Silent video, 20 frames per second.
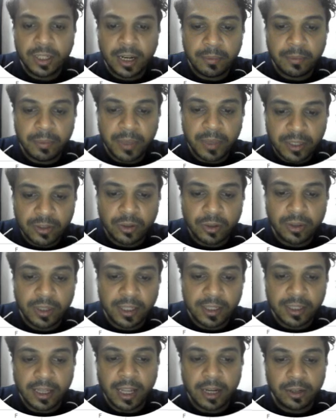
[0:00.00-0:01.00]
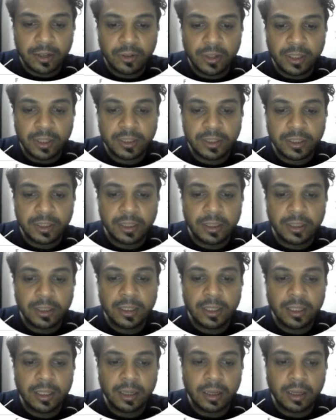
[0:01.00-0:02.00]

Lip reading: and based on this calculation,